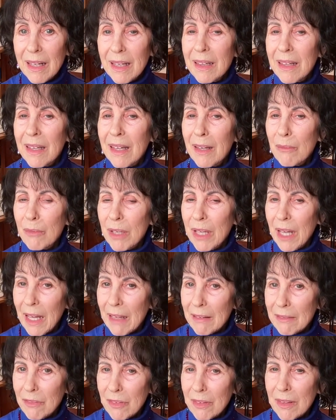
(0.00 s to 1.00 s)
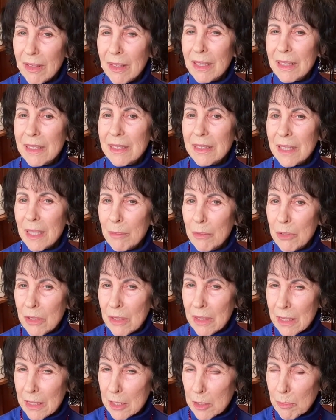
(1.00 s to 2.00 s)
then we have some
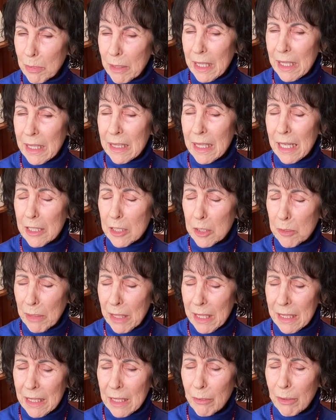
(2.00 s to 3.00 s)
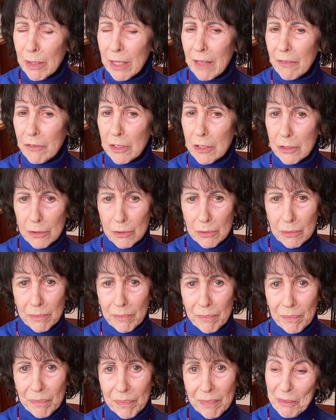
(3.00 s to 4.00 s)
explaining we have to do.
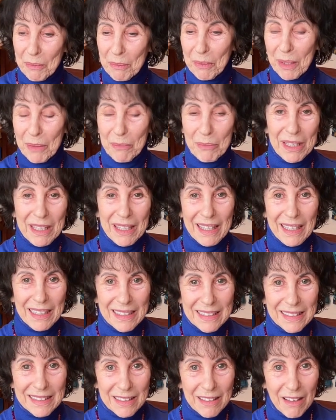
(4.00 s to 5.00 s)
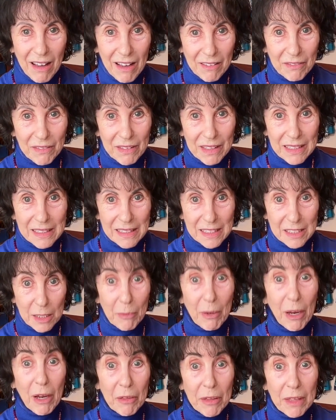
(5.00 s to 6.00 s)
When we get into conflicts, it's
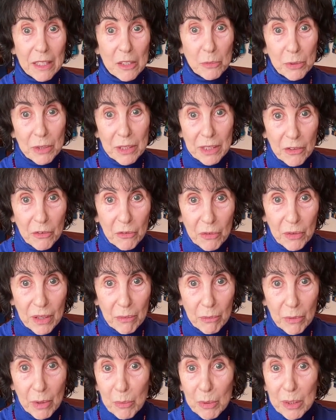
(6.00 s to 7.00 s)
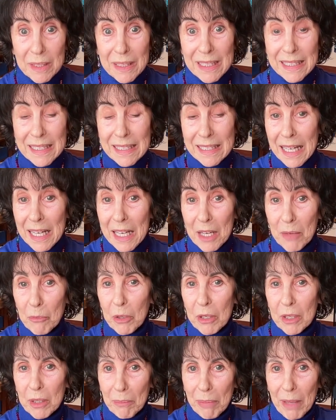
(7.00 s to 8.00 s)
about things we're different. When we're the same,
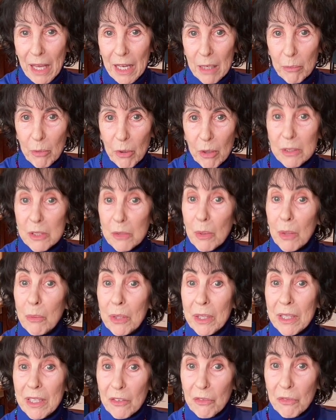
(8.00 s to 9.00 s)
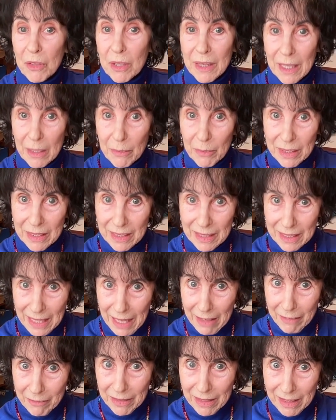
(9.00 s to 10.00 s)
we're compatible. It's why we're different that we can
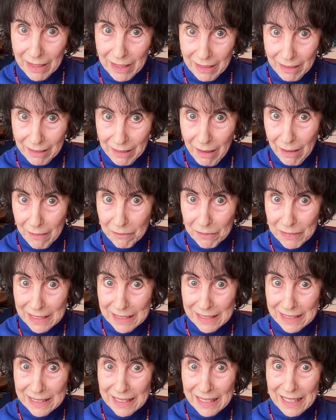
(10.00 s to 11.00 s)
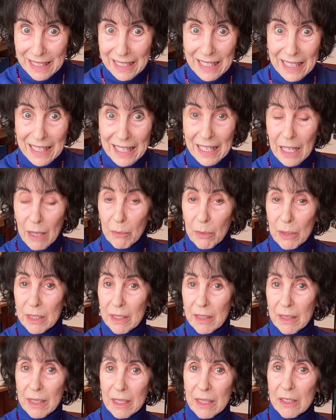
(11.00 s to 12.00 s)
have conflicts. And when
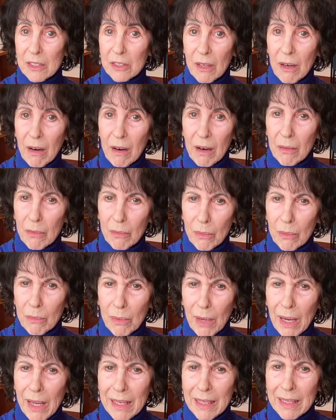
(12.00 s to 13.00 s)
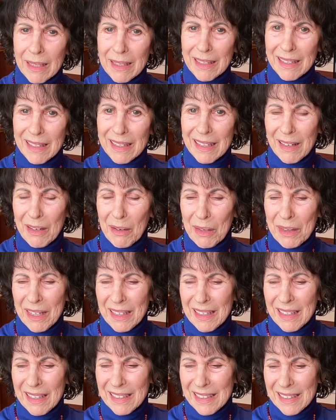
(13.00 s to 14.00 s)
things aren't right, and an
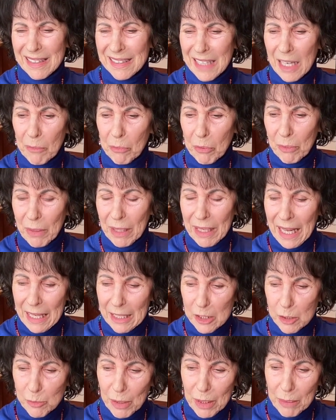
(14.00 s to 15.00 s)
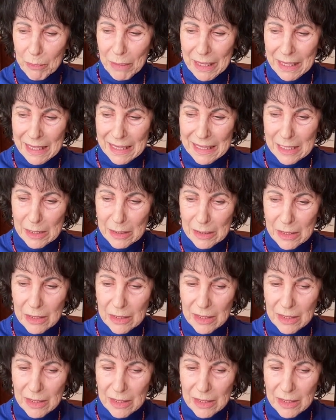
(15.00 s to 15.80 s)
example around how to spend money is